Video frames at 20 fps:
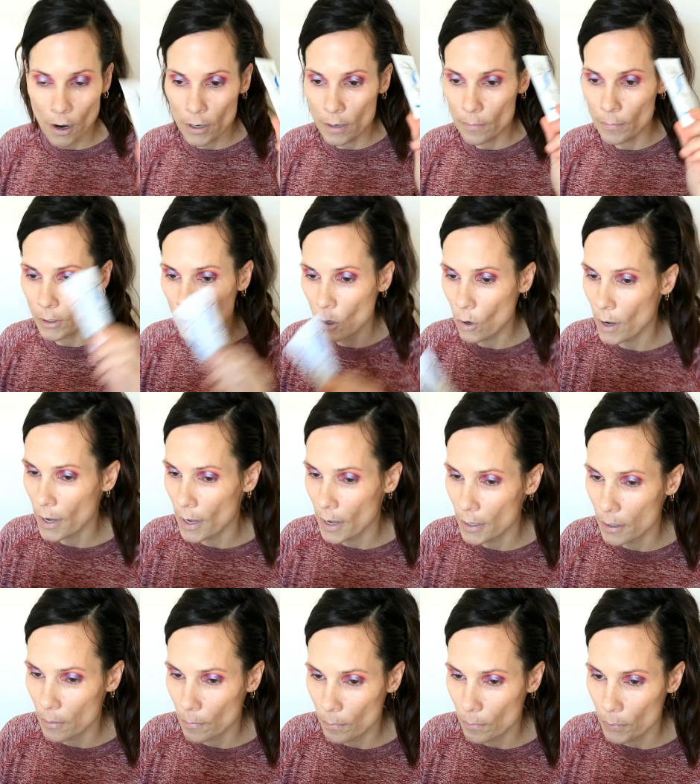right, I'm gonna go
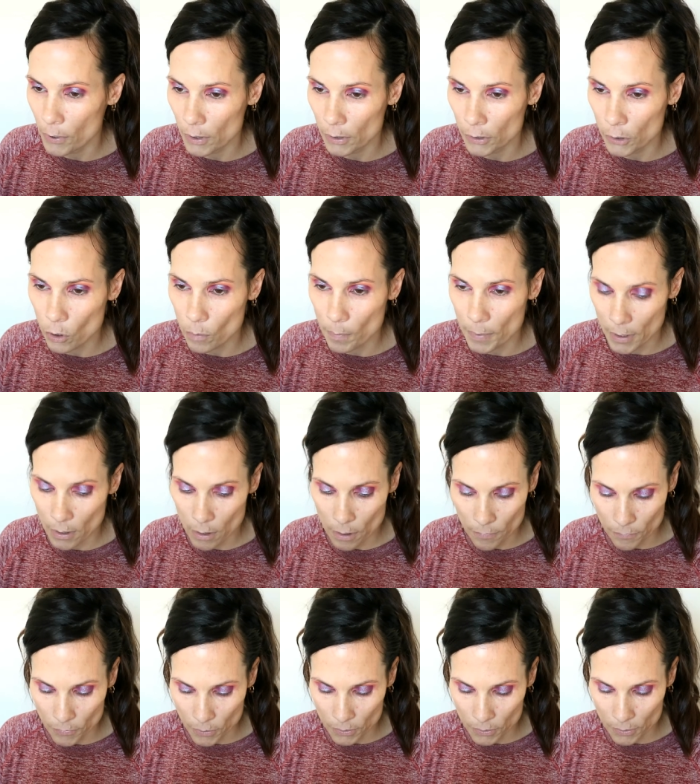ahead and put a little bit
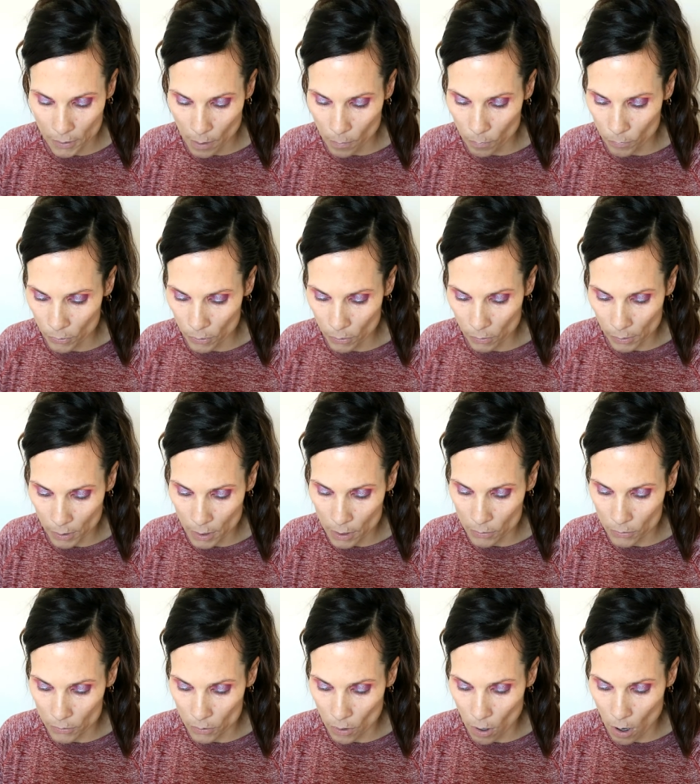of this
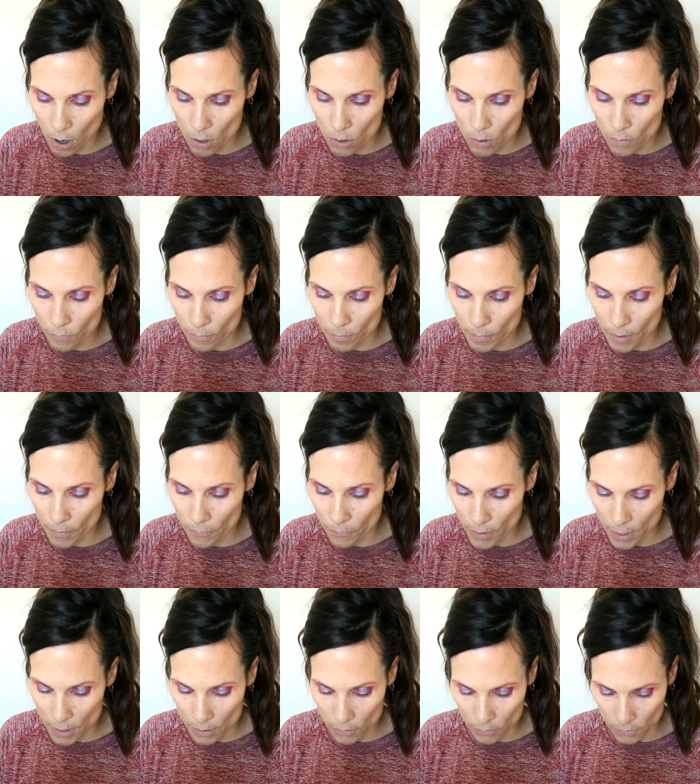Embryolisse all over my
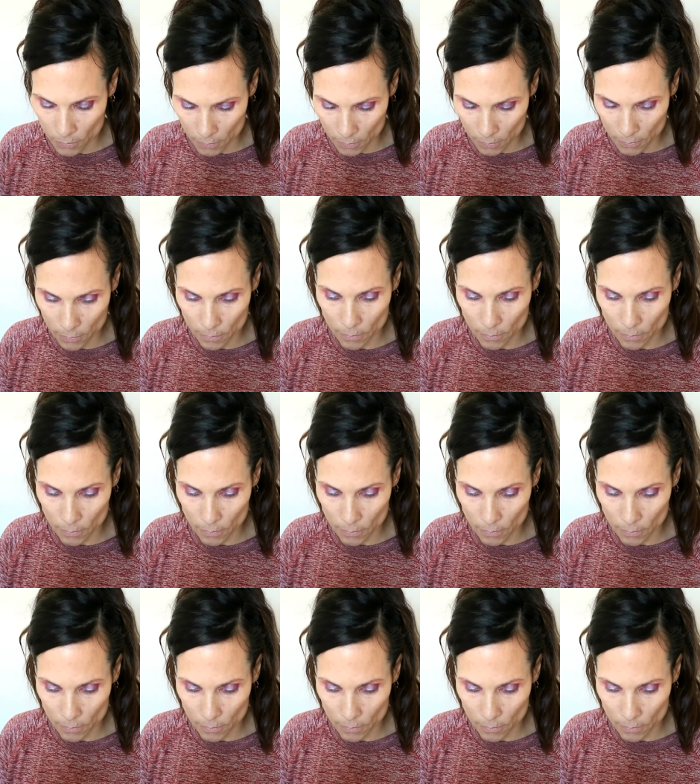face.